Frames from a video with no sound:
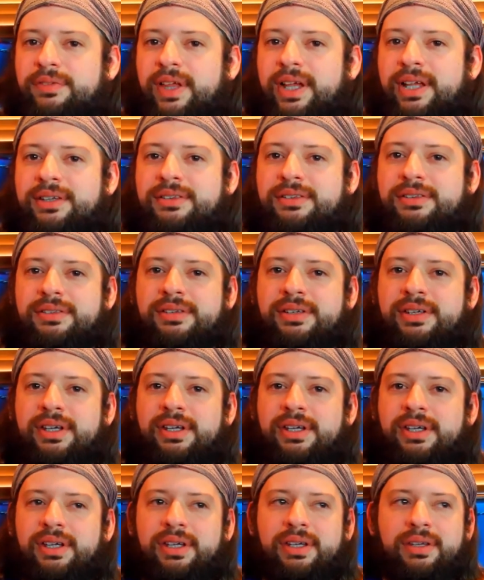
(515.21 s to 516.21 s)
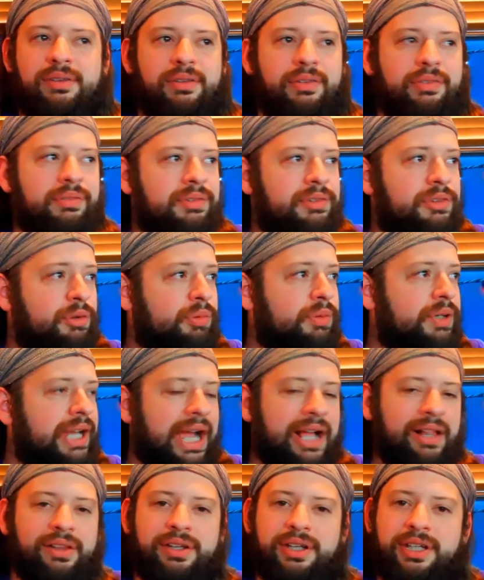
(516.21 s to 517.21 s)
That's the
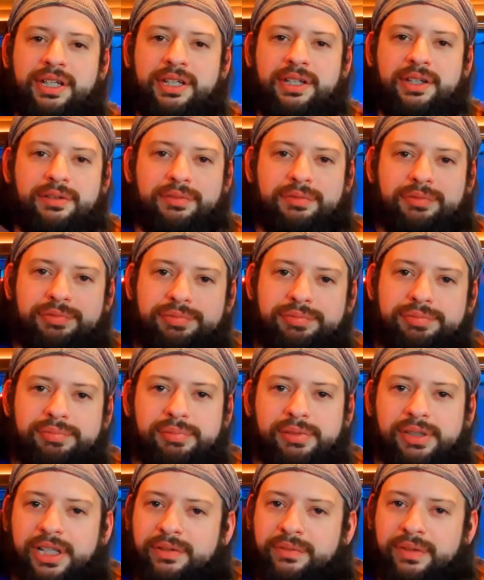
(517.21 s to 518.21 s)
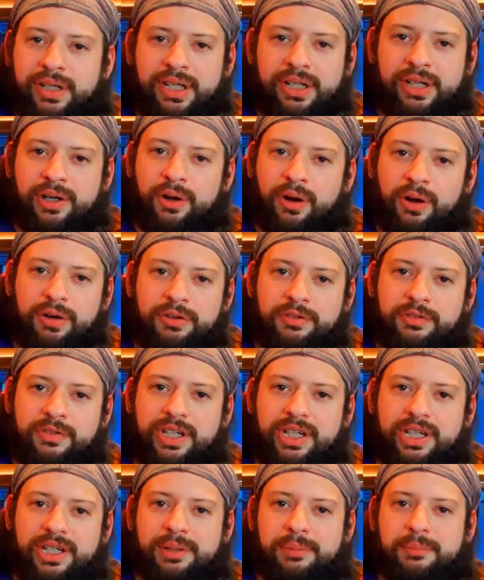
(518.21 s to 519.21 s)
reality of living in an
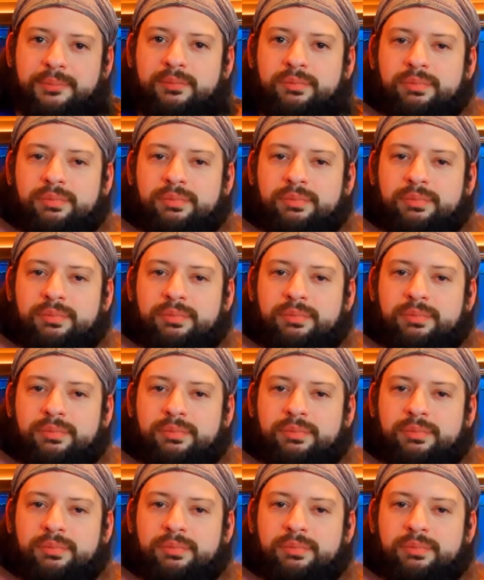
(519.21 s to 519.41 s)
RV.